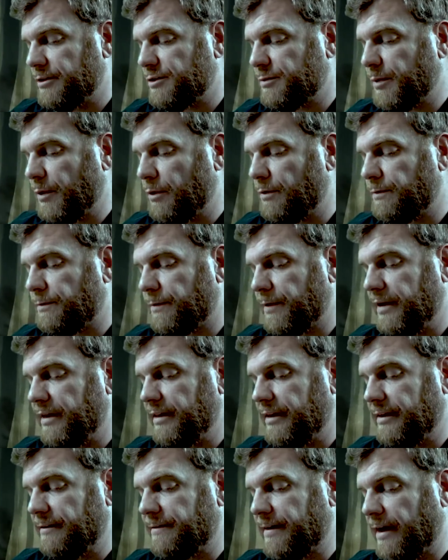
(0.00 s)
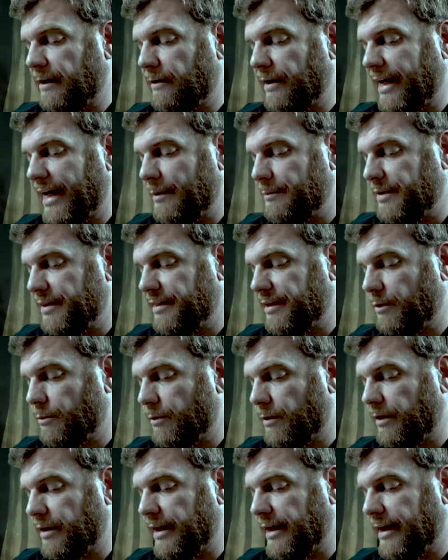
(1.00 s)
spoke freely of how happy they
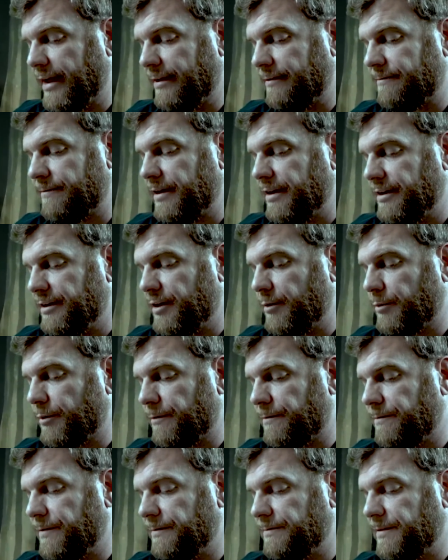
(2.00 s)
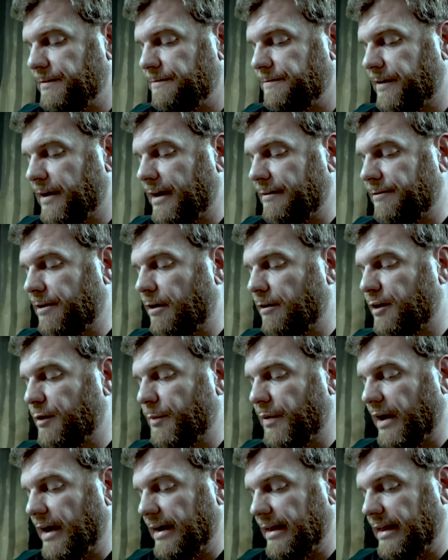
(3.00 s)
were to have number 55
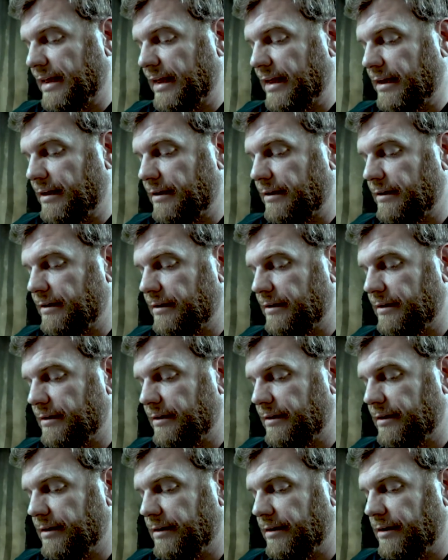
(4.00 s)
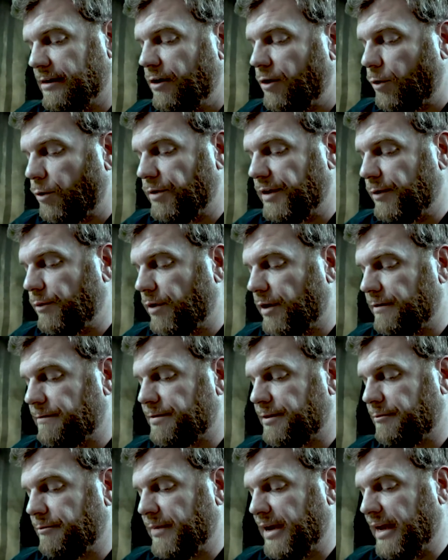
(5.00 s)
occupied again. Only one of
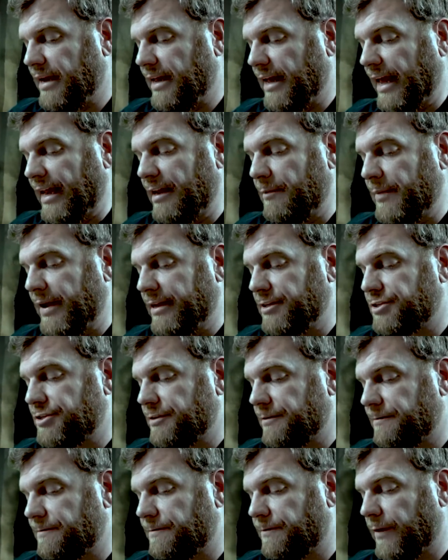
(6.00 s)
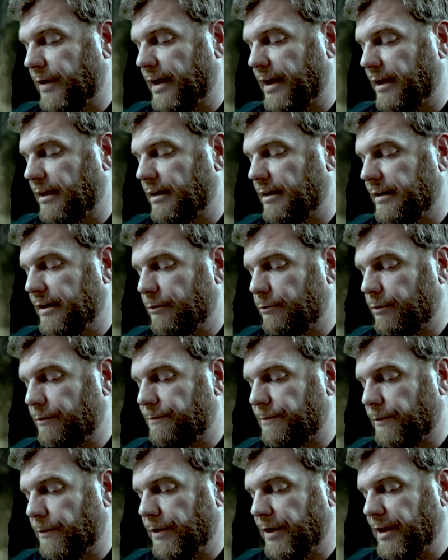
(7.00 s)
them made any mention of Frank,
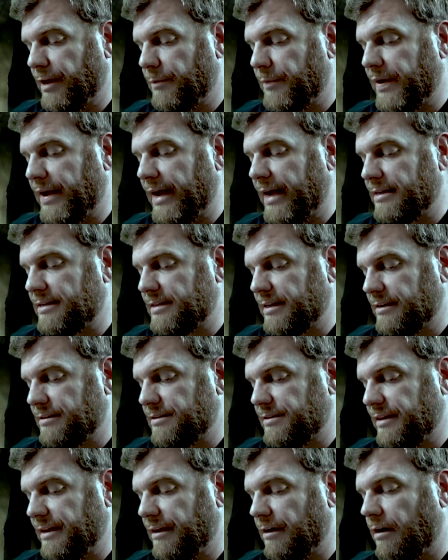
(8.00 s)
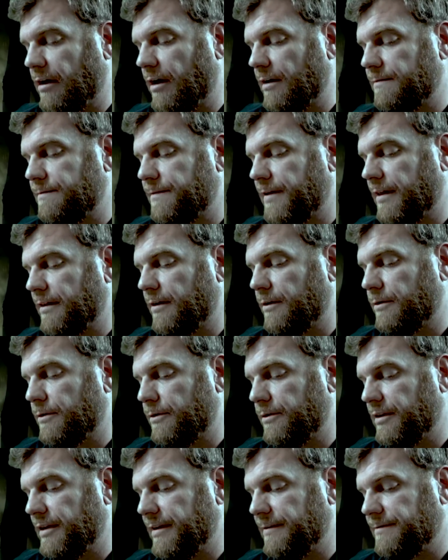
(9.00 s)
referring in passing to the odd fellow
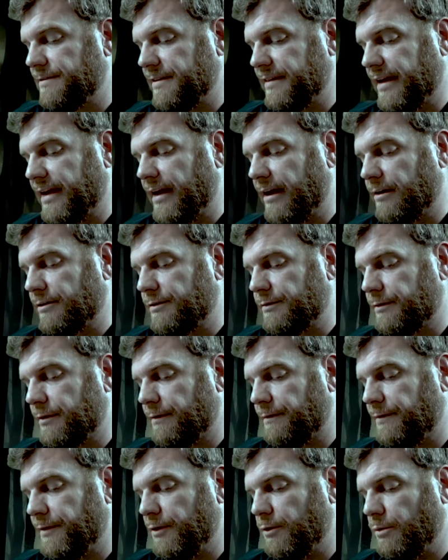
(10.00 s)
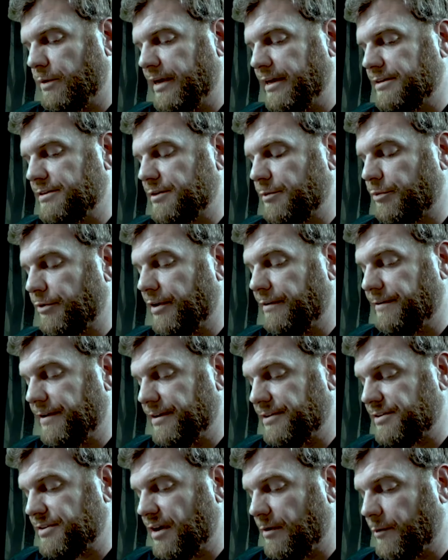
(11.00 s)
who'd lived in the house for a few weeks the
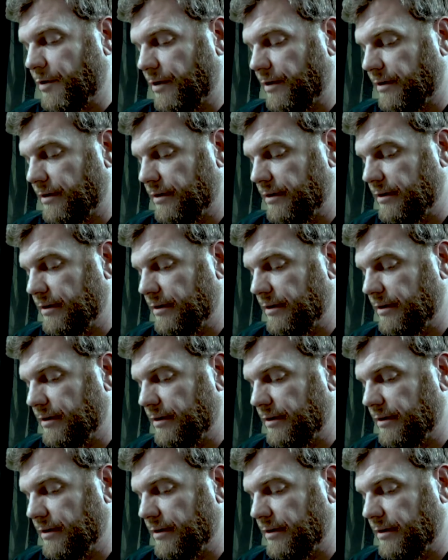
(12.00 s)
previous summer.